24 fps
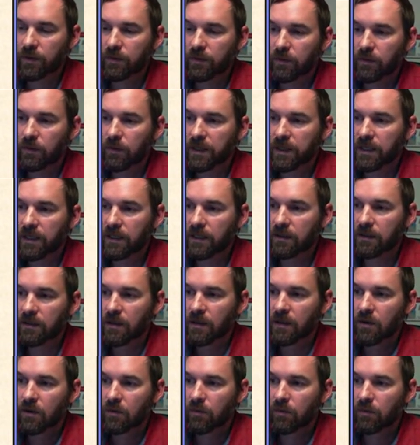We will be
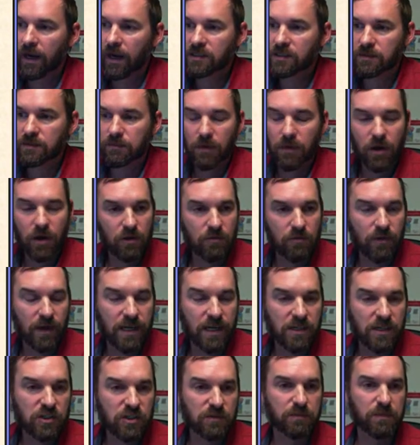writing some herd
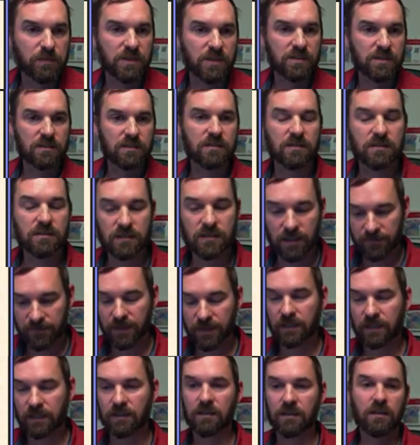range
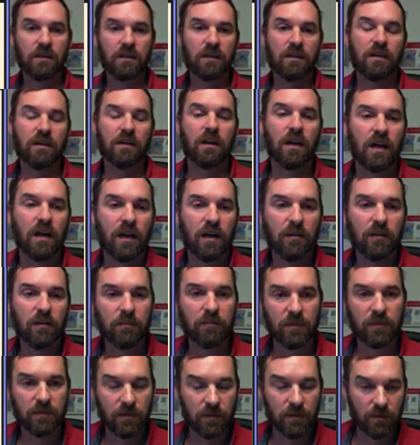specific
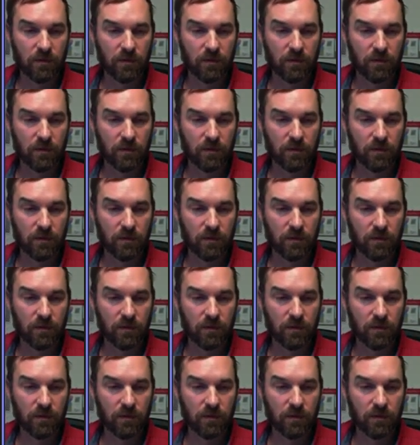um,